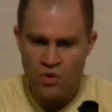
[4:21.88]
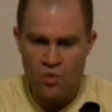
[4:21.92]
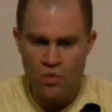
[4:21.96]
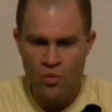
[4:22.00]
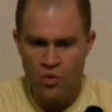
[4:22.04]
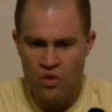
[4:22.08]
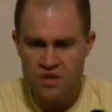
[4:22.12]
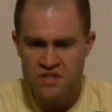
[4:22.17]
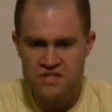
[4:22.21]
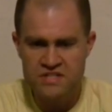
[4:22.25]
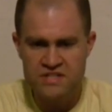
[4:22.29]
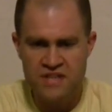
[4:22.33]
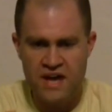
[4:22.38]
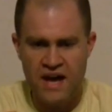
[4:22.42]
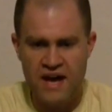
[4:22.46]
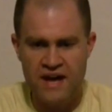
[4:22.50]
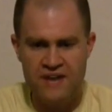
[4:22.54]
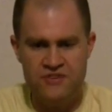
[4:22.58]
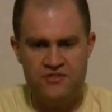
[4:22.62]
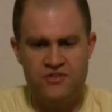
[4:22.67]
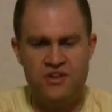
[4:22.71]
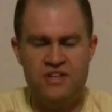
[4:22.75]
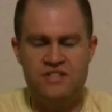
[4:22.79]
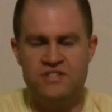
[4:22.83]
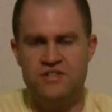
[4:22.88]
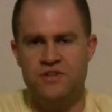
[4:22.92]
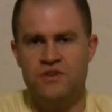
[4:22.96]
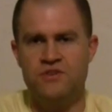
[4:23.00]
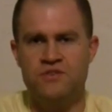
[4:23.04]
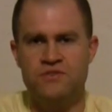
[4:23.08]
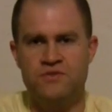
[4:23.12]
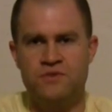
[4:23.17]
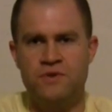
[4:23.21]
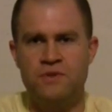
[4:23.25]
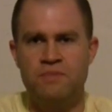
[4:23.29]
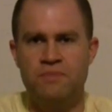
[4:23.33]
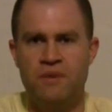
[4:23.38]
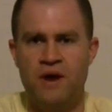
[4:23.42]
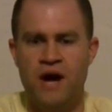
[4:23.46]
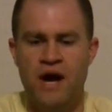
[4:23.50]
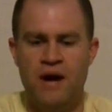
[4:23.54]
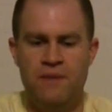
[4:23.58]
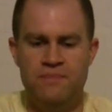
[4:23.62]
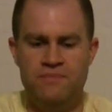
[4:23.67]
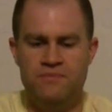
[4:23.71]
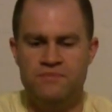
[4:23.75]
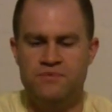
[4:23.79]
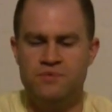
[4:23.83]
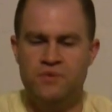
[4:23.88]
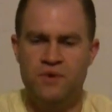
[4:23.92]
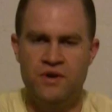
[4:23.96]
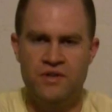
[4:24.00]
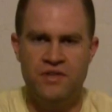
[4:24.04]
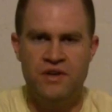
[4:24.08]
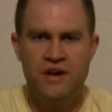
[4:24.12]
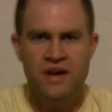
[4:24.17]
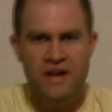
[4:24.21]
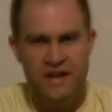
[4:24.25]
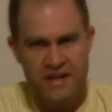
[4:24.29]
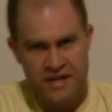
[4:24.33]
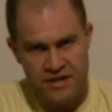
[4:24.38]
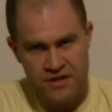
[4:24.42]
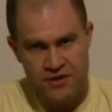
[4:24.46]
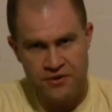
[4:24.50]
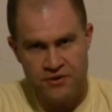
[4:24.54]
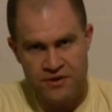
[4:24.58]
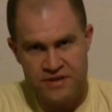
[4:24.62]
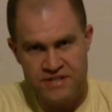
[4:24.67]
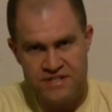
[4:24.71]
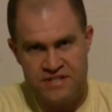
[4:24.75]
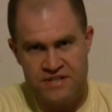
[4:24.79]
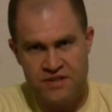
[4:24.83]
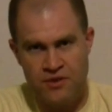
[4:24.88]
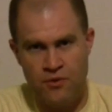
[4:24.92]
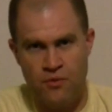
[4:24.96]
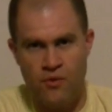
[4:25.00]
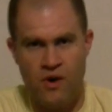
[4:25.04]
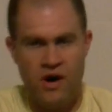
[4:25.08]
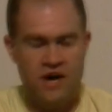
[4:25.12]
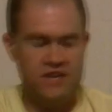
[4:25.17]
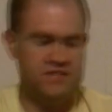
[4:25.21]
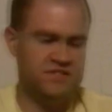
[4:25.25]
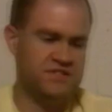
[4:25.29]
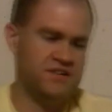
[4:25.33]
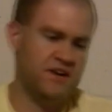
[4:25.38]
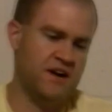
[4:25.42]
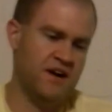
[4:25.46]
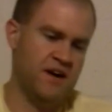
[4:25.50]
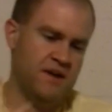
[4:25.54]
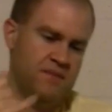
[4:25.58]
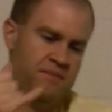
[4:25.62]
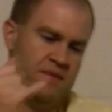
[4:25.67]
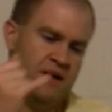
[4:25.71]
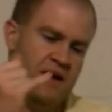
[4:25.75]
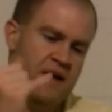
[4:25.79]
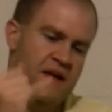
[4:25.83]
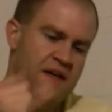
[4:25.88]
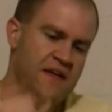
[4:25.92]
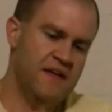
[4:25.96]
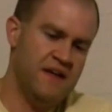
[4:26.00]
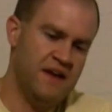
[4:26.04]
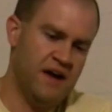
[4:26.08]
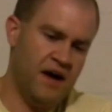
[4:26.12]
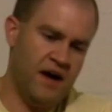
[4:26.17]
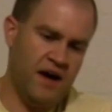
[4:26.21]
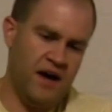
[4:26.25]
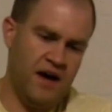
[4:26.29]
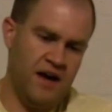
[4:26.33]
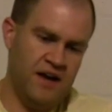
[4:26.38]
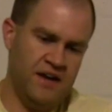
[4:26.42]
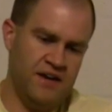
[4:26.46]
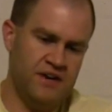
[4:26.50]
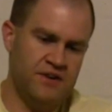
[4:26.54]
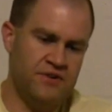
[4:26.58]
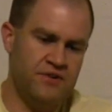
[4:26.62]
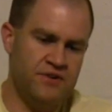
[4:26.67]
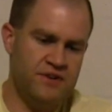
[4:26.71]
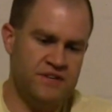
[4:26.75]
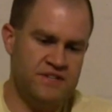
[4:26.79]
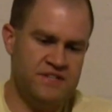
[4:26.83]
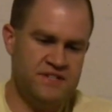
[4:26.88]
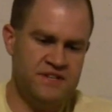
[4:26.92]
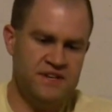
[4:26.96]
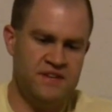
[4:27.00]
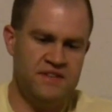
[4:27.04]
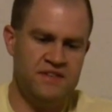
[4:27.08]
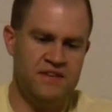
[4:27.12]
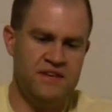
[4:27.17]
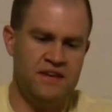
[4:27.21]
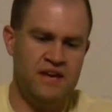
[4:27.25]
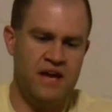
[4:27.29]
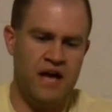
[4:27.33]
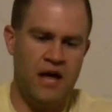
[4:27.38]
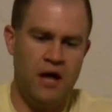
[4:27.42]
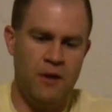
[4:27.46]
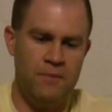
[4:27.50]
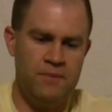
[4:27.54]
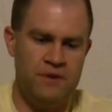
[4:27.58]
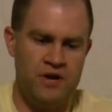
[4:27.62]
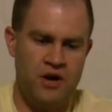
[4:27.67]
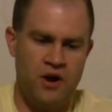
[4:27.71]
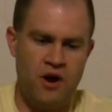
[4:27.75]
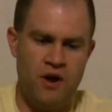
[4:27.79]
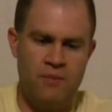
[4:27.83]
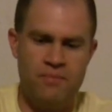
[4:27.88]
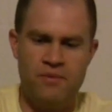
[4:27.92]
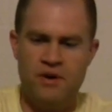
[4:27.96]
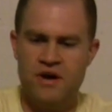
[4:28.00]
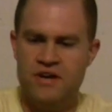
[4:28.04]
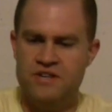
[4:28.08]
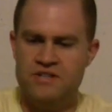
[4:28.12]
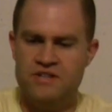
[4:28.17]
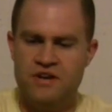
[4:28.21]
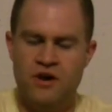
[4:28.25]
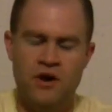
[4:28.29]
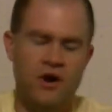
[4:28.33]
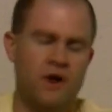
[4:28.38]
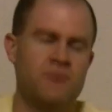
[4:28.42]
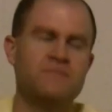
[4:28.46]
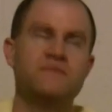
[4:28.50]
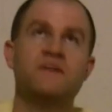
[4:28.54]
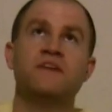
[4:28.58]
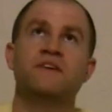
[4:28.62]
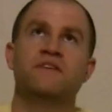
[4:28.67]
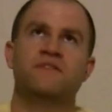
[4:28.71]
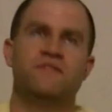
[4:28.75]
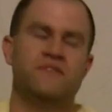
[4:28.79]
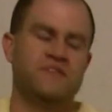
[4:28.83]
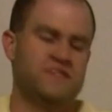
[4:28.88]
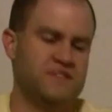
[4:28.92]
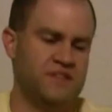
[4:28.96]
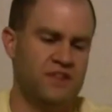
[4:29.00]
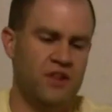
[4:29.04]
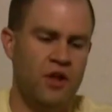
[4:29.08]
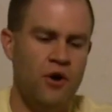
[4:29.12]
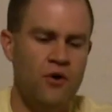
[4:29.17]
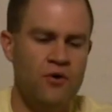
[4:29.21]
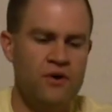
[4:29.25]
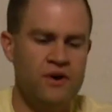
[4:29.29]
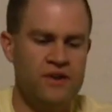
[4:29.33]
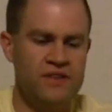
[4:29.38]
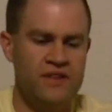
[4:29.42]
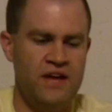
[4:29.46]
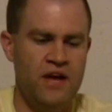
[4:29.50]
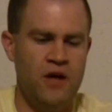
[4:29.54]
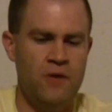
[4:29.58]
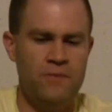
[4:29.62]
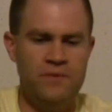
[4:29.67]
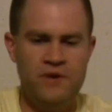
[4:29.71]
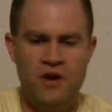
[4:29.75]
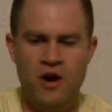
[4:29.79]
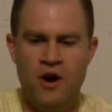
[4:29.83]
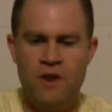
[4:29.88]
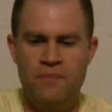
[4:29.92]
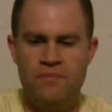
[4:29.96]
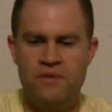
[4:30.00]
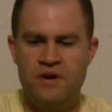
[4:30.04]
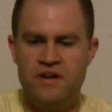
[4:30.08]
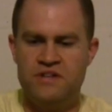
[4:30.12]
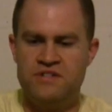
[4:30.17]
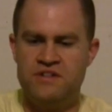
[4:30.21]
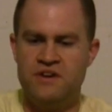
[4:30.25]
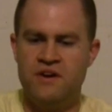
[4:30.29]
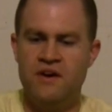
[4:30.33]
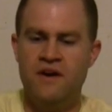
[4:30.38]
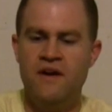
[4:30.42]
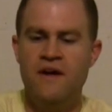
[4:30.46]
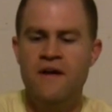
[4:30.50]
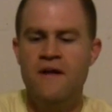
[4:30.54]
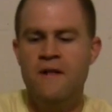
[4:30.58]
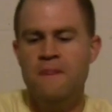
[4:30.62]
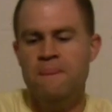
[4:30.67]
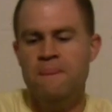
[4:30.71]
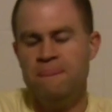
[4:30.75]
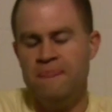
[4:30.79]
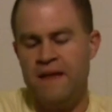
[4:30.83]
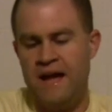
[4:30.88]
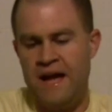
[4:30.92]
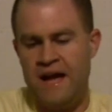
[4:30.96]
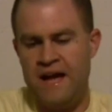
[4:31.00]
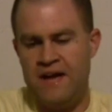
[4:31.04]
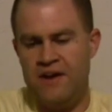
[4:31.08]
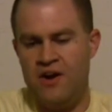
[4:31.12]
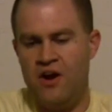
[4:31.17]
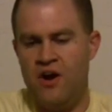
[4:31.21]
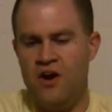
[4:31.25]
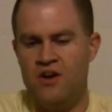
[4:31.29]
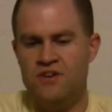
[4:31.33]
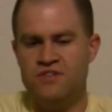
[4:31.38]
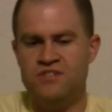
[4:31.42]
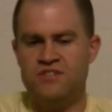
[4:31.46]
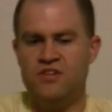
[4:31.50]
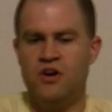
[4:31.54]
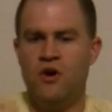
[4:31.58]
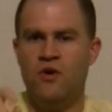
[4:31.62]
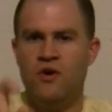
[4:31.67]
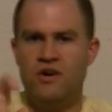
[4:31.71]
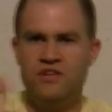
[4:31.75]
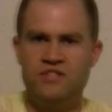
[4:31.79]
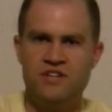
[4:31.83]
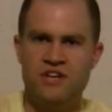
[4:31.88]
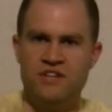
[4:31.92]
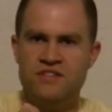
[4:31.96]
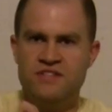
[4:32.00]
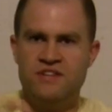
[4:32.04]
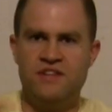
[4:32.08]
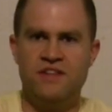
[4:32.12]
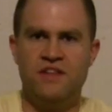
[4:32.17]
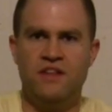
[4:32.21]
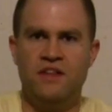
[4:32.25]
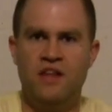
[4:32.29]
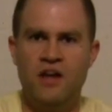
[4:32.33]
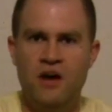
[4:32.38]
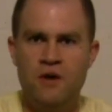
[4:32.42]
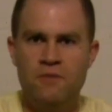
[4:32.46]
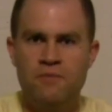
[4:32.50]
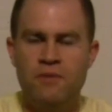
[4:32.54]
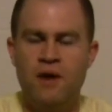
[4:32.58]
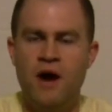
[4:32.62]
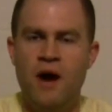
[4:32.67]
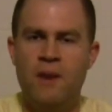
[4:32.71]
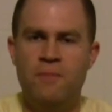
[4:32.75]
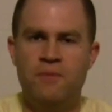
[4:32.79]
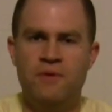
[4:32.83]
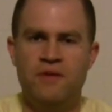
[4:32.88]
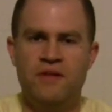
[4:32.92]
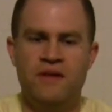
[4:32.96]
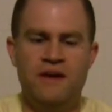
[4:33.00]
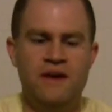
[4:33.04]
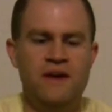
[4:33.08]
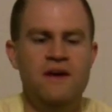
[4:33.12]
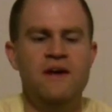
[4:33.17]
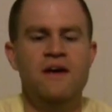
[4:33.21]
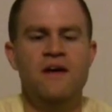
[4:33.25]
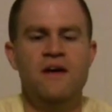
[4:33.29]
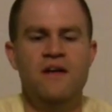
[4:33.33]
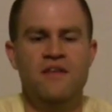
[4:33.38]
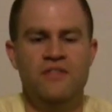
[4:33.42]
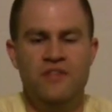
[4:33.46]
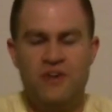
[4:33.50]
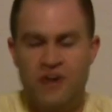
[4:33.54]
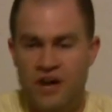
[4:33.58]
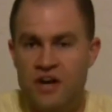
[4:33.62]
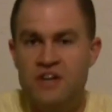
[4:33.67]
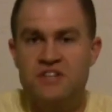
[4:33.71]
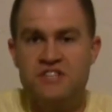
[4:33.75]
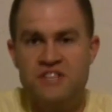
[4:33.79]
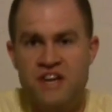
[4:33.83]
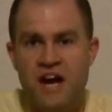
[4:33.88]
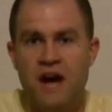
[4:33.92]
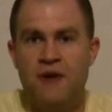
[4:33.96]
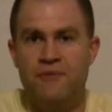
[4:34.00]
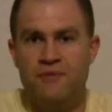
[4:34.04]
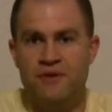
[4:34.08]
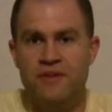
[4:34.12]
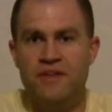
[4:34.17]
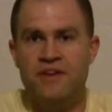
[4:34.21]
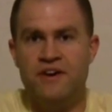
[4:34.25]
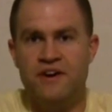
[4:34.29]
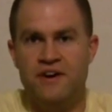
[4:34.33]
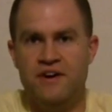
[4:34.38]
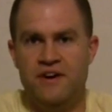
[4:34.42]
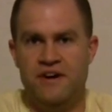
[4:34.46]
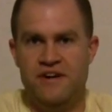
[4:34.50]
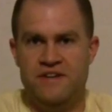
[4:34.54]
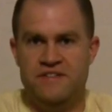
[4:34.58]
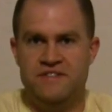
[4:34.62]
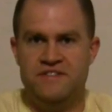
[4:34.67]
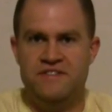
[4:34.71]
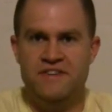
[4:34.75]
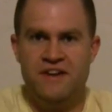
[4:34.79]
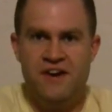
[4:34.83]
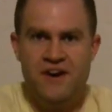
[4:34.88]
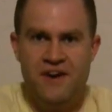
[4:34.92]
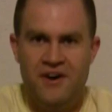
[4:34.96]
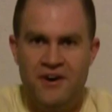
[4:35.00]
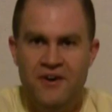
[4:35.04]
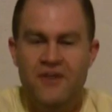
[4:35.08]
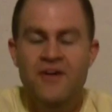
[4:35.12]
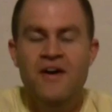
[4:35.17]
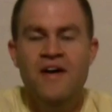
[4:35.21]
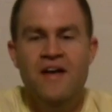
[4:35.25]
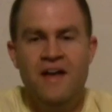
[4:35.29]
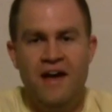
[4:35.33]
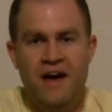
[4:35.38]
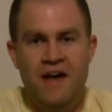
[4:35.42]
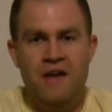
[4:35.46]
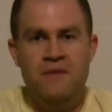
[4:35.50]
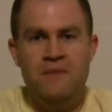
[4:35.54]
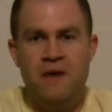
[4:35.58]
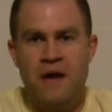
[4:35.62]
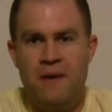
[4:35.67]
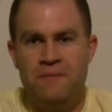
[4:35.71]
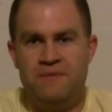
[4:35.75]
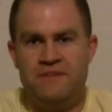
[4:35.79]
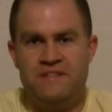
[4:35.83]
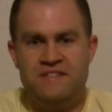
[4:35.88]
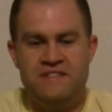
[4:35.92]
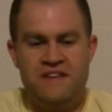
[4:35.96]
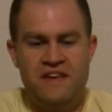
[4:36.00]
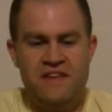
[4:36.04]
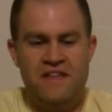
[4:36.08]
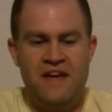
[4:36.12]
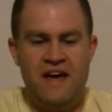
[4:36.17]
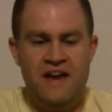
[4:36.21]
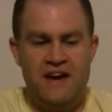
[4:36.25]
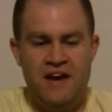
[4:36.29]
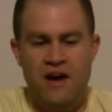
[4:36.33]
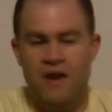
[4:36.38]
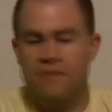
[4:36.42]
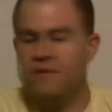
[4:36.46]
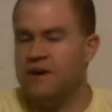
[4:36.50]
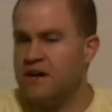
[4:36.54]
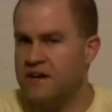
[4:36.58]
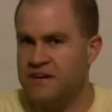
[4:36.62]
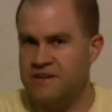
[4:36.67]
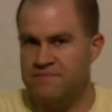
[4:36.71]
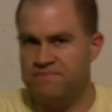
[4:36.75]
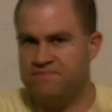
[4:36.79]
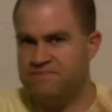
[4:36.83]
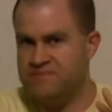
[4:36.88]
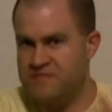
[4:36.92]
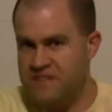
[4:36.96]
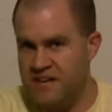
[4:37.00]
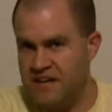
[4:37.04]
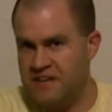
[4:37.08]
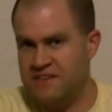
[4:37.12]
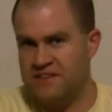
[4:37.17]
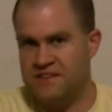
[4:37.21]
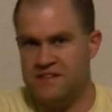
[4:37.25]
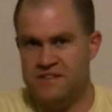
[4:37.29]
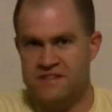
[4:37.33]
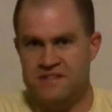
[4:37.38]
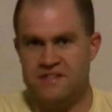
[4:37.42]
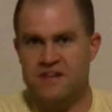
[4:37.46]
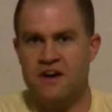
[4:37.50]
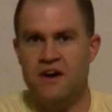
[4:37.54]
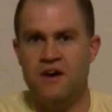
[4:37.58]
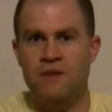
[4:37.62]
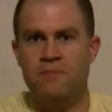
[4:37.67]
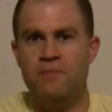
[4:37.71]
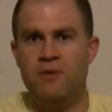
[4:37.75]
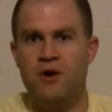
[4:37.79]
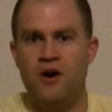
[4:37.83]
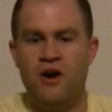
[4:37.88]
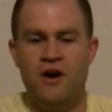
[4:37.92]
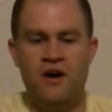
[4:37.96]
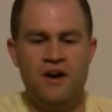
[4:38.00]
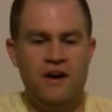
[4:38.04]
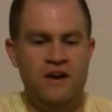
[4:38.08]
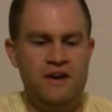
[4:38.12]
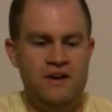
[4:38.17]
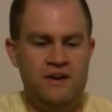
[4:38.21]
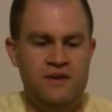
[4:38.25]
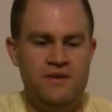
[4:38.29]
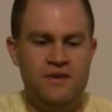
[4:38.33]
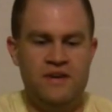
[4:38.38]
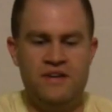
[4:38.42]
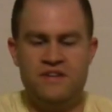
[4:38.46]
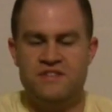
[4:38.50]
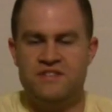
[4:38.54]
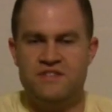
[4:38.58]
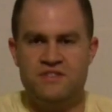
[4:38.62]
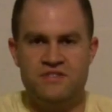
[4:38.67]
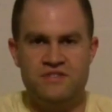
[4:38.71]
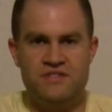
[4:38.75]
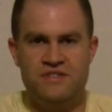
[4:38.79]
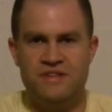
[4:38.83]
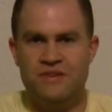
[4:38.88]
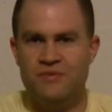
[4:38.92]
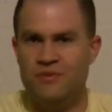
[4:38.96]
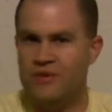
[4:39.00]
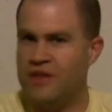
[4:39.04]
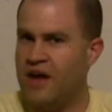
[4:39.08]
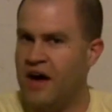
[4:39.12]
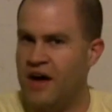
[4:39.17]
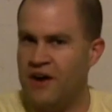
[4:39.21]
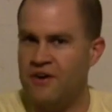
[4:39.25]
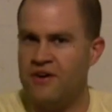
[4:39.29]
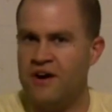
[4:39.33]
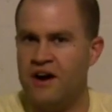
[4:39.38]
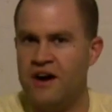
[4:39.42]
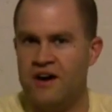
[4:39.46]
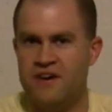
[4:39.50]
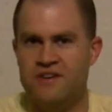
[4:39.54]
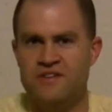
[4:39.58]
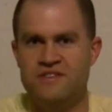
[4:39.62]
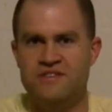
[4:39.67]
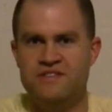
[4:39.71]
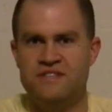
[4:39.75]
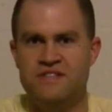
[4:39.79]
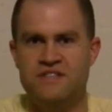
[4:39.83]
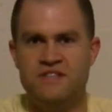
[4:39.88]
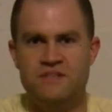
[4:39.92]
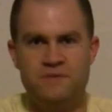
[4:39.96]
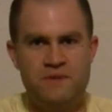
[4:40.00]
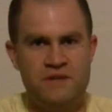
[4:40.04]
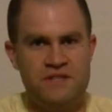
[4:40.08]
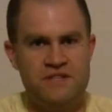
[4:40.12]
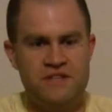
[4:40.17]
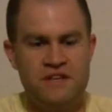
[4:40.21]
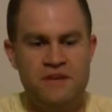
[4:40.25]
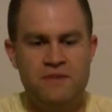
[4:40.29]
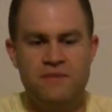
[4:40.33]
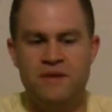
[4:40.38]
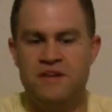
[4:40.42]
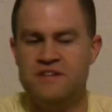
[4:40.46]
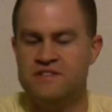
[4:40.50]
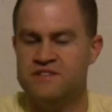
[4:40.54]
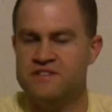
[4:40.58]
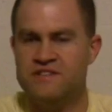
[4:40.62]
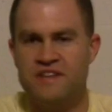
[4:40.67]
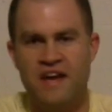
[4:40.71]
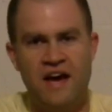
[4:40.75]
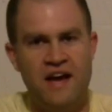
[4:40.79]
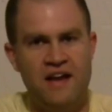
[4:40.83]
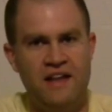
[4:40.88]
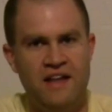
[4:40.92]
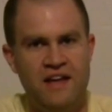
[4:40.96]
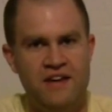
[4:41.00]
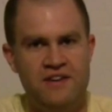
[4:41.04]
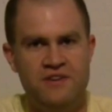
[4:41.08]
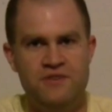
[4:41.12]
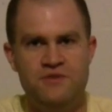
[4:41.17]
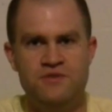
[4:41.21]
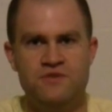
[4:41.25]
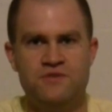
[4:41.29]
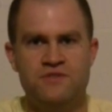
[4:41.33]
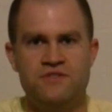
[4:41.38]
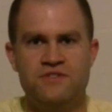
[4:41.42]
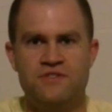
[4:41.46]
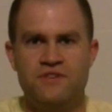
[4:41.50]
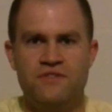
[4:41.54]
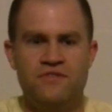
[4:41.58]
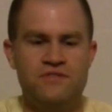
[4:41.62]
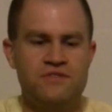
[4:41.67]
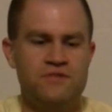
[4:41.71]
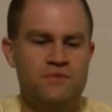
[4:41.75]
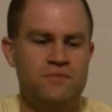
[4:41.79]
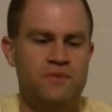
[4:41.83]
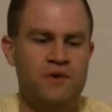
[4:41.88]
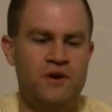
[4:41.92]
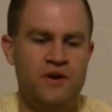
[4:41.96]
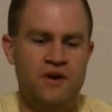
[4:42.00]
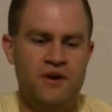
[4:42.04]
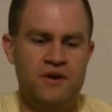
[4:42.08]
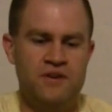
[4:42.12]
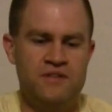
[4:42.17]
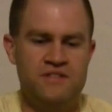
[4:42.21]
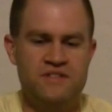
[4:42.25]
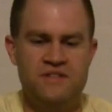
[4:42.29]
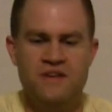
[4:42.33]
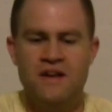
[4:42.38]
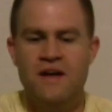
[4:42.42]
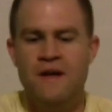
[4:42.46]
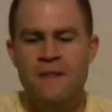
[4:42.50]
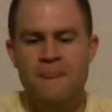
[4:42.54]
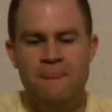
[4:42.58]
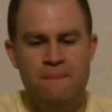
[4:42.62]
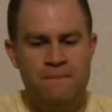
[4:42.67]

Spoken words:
once I address those three problems with increasing the watch time, increasing the LPR pressure, or lowering the LPR pressure, and also adjusting the lug properly, the gun shot really good. So I am happy to say that. Now I'm not going to take this gun apart, and because with autocockers and especially E-Blades, there's not a lot of usable serviceable parts.